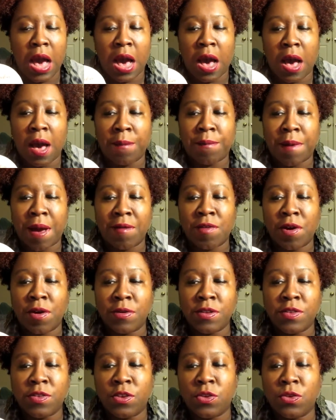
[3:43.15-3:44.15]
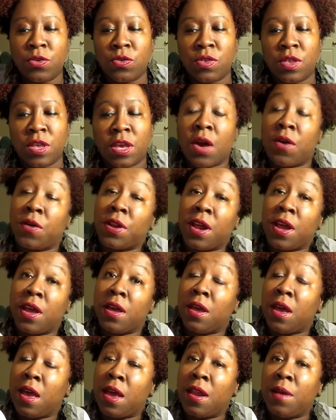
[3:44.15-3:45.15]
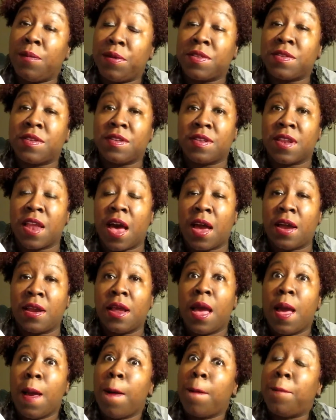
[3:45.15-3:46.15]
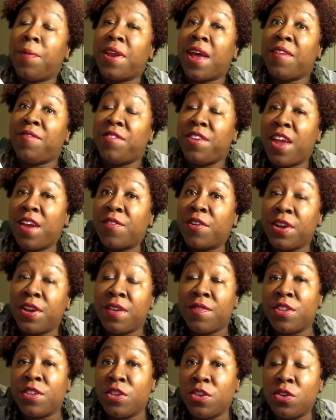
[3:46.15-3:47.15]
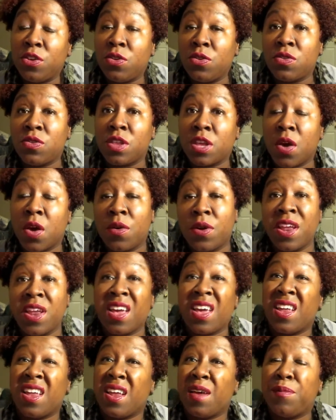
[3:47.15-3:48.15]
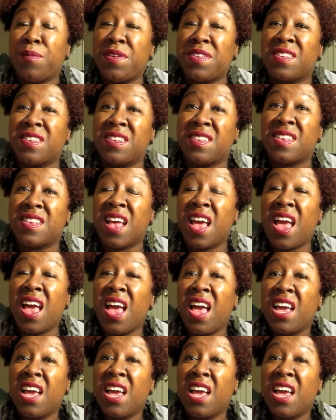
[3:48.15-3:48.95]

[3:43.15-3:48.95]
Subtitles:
I've always used the coconut and hibiscus line, but I've never even used the coconut and hibiscus